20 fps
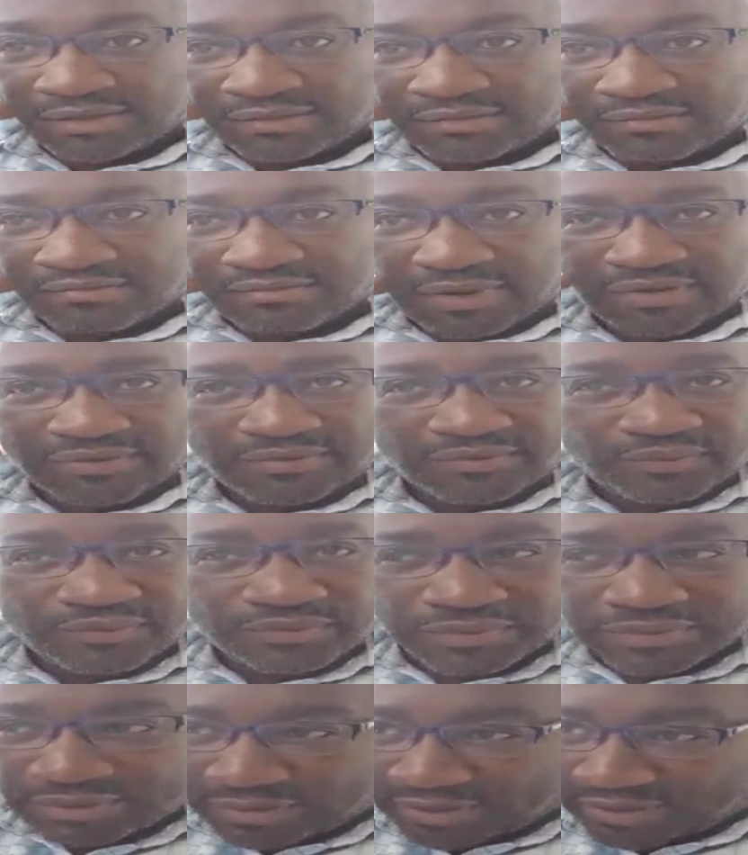But
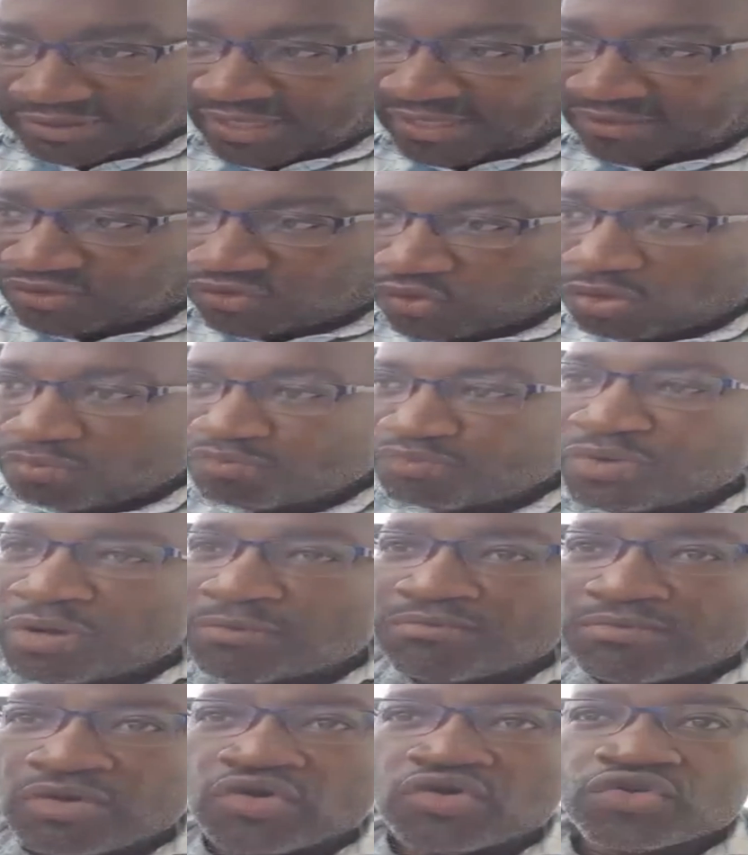they don't
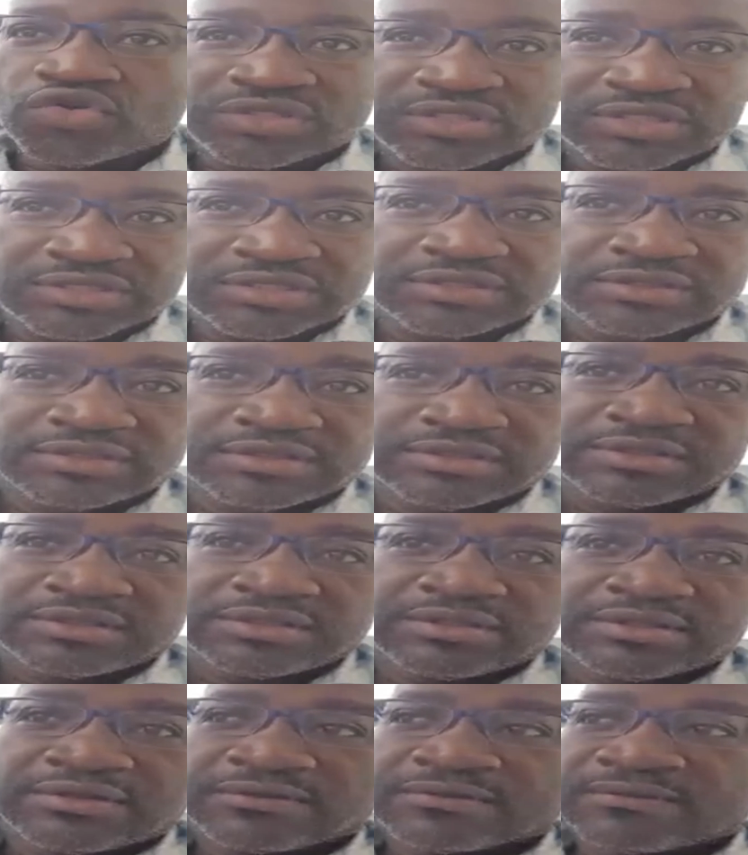promote
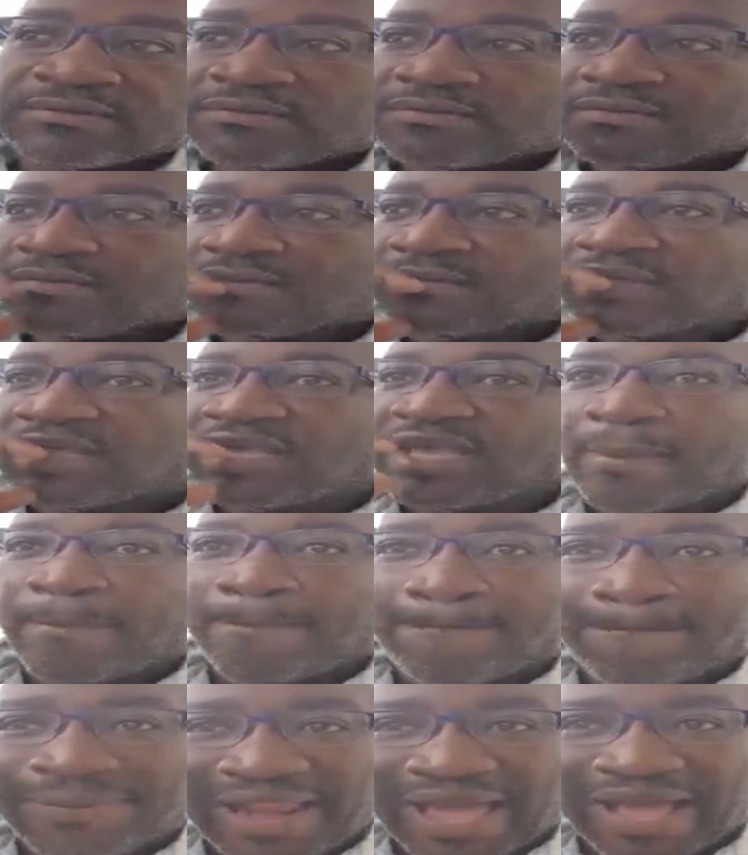a
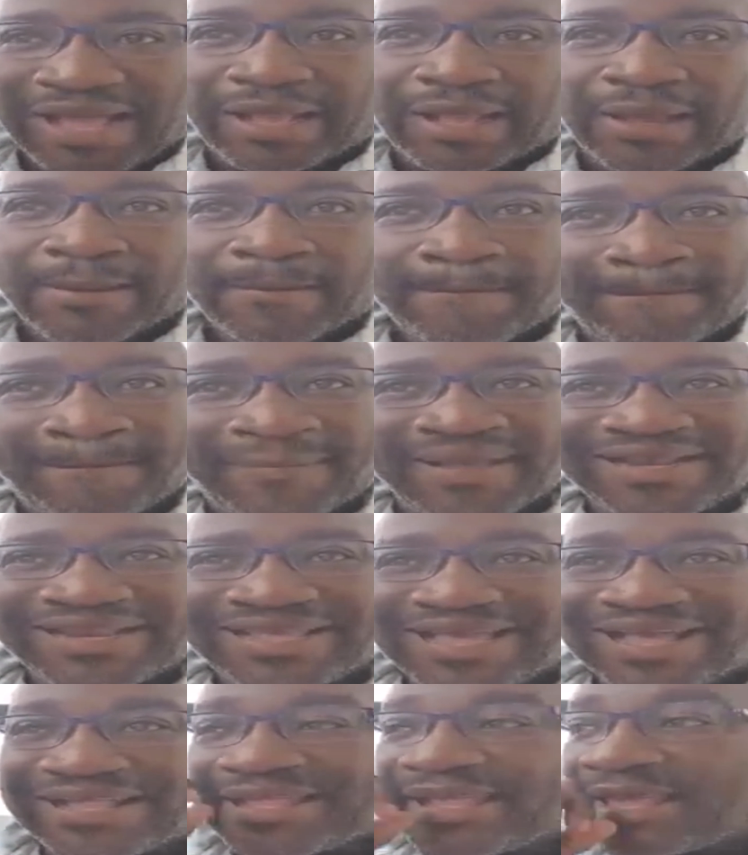black
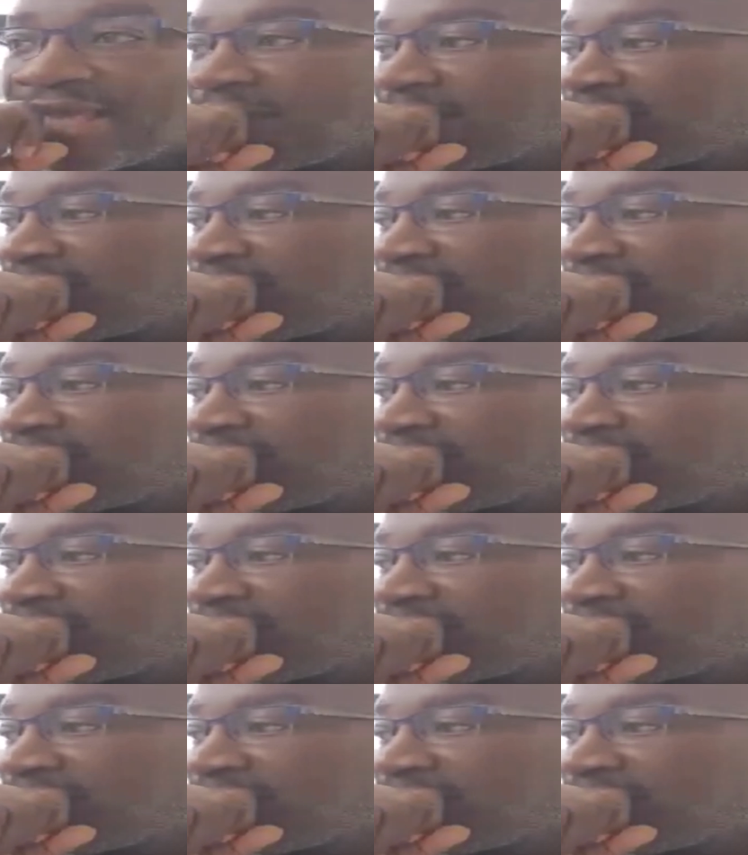billionaire.